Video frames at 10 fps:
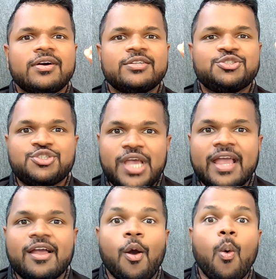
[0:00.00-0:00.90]

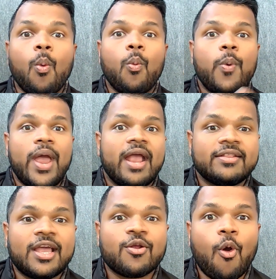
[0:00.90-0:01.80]
check where
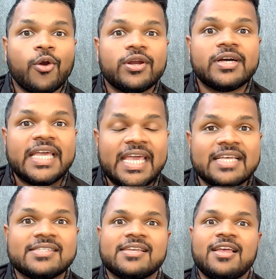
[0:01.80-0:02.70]
their order
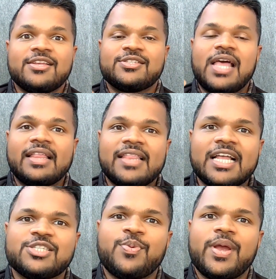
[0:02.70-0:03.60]
is. And
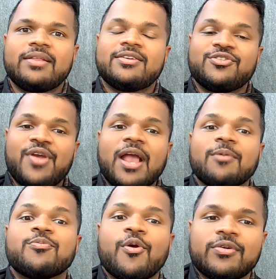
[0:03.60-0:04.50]
that's where the track
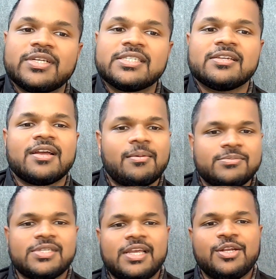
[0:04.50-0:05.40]
progress
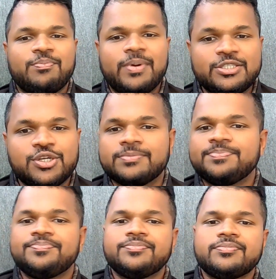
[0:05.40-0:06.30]
comes into picture.
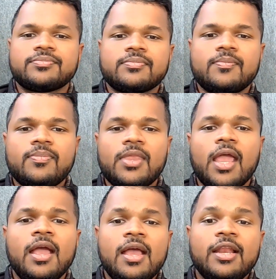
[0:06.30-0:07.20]

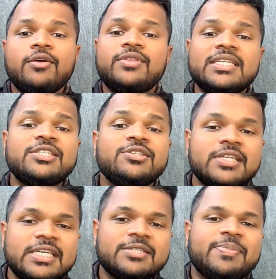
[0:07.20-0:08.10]
Now, this
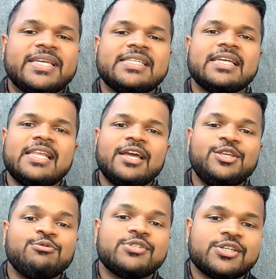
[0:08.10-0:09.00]
is basically a
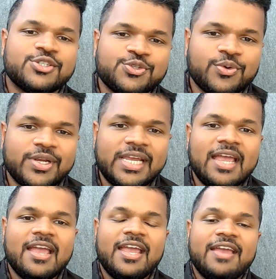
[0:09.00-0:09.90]
user story,
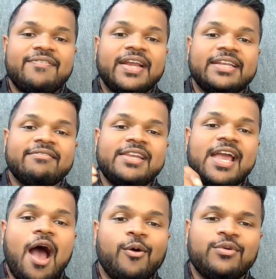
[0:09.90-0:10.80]
effectively
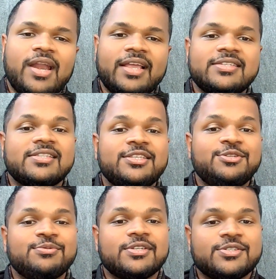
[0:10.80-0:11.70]
outlines the
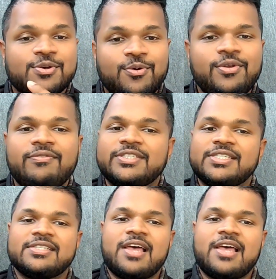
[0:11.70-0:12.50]
user's goal, which is